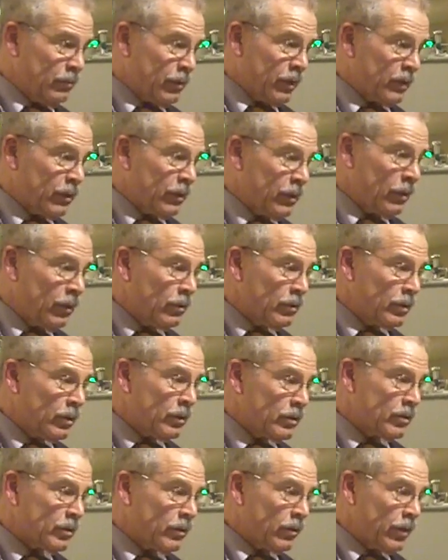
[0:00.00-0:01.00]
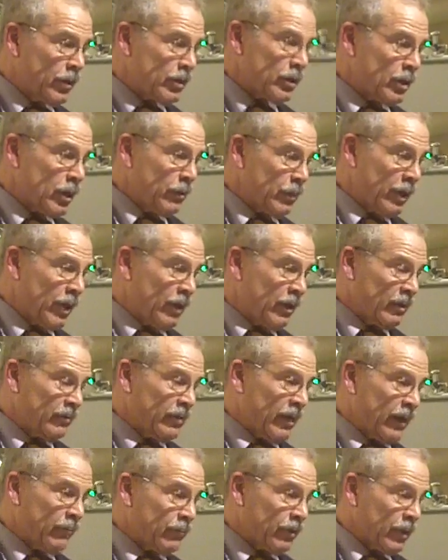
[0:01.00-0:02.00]
But there are no good stories coming out
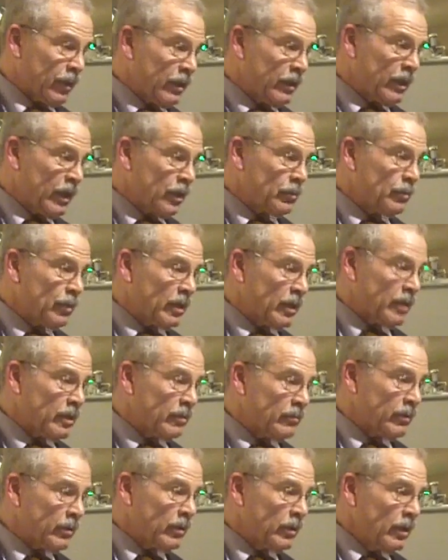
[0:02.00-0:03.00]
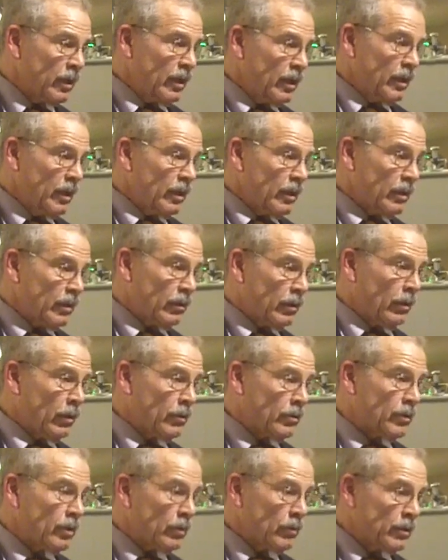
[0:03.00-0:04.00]
of Africa, and that's because of a, a
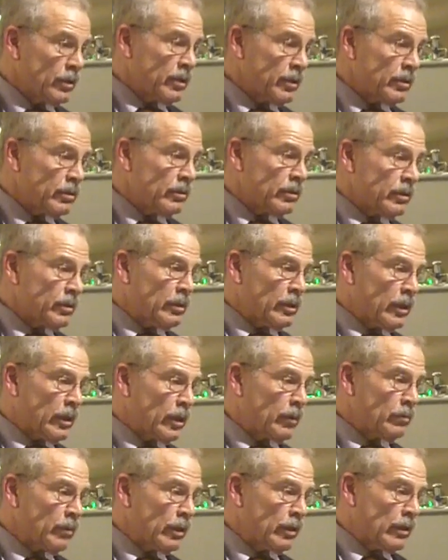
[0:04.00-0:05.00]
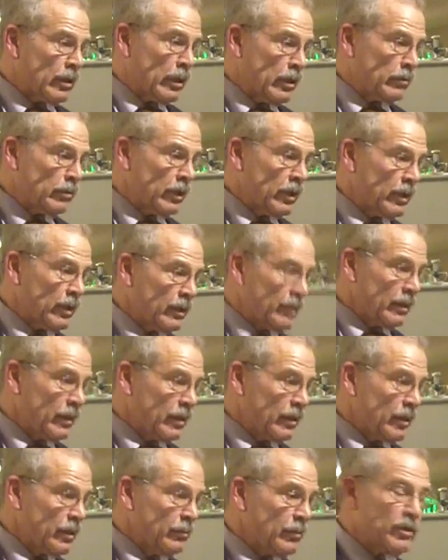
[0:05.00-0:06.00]
culture which is terribly, terribly
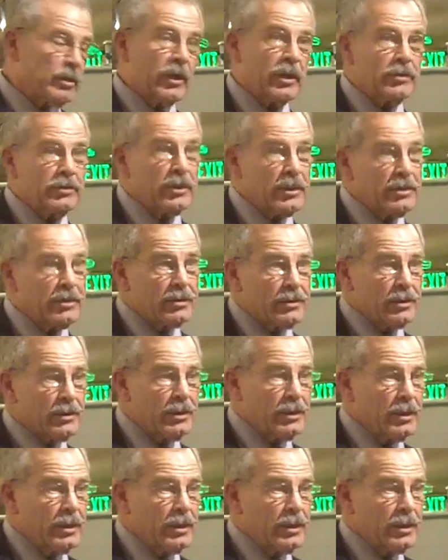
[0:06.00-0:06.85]
uh, misogynist